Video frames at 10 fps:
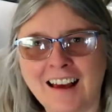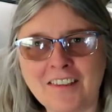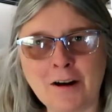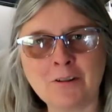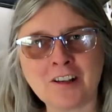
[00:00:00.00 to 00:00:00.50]
yeah,
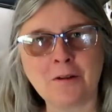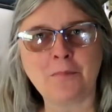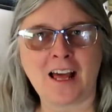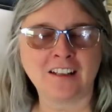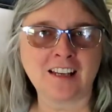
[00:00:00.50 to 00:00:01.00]
that was our
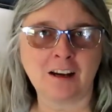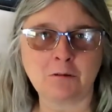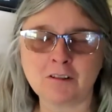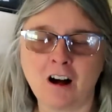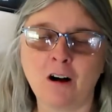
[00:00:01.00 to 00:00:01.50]
black tank
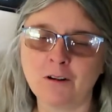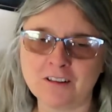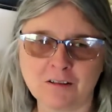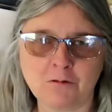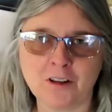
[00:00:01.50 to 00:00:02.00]
was always
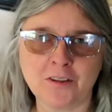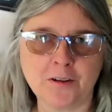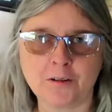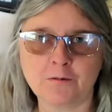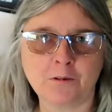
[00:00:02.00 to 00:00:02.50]
at
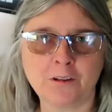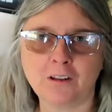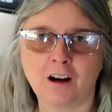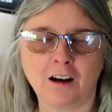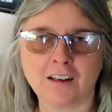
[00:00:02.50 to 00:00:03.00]
1/3 for the
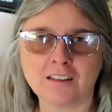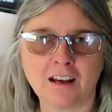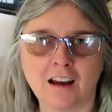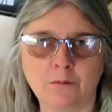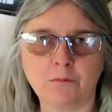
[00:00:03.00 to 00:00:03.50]
longest
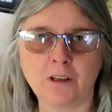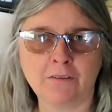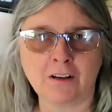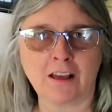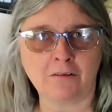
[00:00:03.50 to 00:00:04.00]
time,
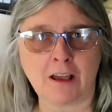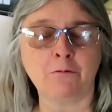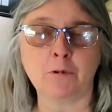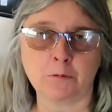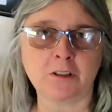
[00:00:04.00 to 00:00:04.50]
even at
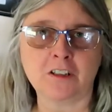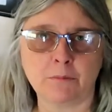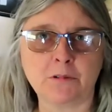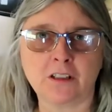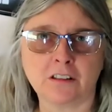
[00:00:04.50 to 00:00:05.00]
when we
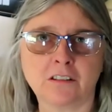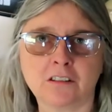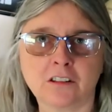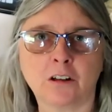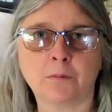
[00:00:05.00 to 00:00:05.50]
dumped it.
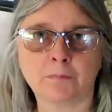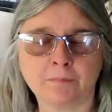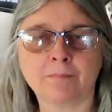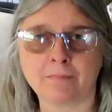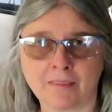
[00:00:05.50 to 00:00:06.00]
So. Yeah,
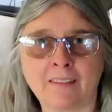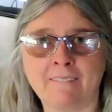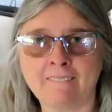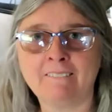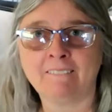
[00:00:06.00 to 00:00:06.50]

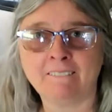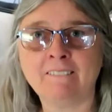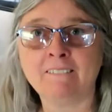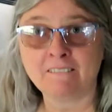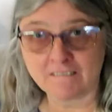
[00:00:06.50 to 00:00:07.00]
until we put the
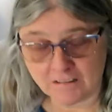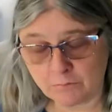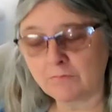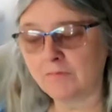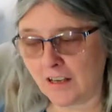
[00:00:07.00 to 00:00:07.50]
new
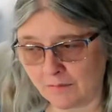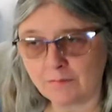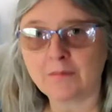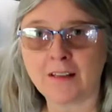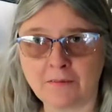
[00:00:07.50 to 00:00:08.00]
sensor in. Yeah,
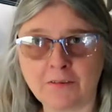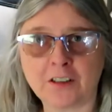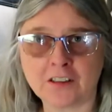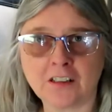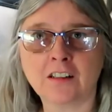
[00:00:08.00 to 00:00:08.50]
and that
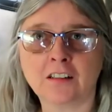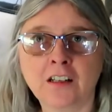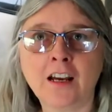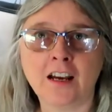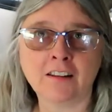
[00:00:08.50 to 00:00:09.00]
fixed it.
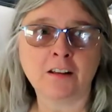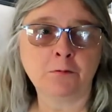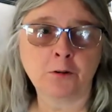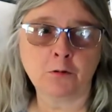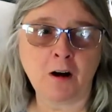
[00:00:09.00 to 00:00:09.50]
And then
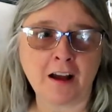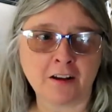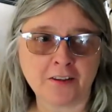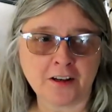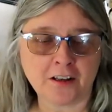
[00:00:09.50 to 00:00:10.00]
for a
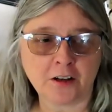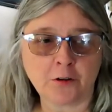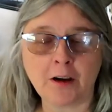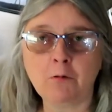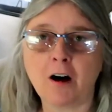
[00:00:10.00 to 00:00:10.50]
while, the
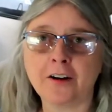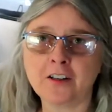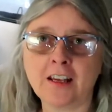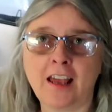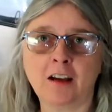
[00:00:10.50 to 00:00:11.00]
gray water
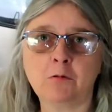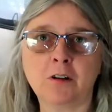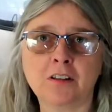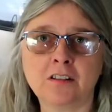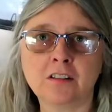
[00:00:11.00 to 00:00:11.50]
tank
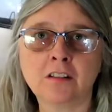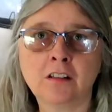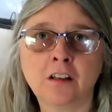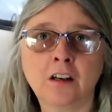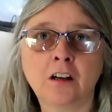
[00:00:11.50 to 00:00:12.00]
was,
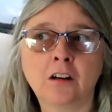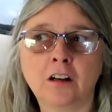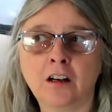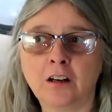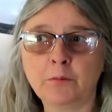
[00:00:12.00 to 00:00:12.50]

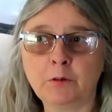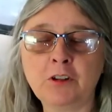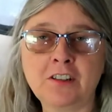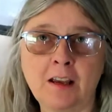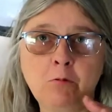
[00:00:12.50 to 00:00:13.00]
it would
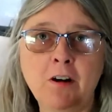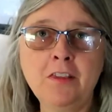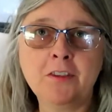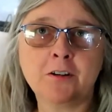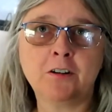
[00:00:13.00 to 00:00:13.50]
say
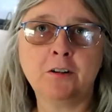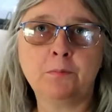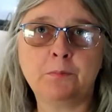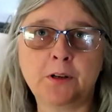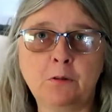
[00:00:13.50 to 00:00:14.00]
1/3,
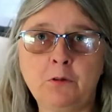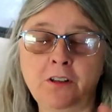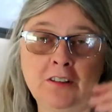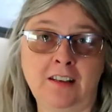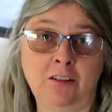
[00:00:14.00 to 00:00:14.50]
but it
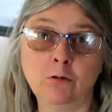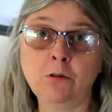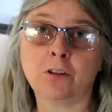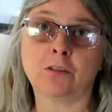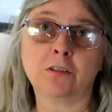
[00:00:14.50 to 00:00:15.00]
wouldn't say
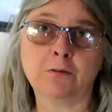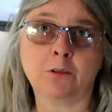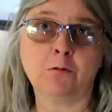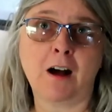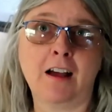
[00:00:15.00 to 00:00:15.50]
2/3 for
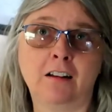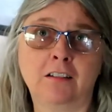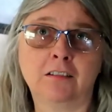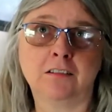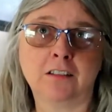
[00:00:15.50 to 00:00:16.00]
a while.
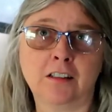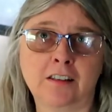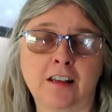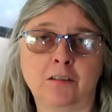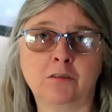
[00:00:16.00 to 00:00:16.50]
And
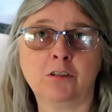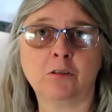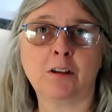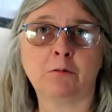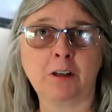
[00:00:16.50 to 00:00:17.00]
then, so
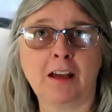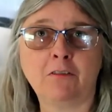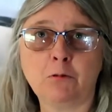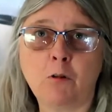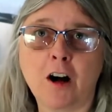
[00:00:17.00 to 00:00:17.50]
then we'd have
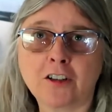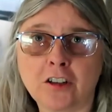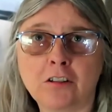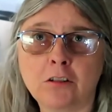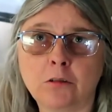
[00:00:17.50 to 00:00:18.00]
to watch
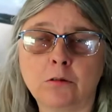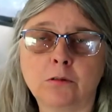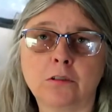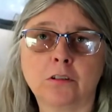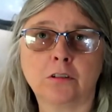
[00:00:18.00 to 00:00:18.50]
it too,
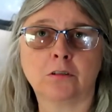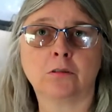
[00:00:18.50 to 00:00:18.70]
you know.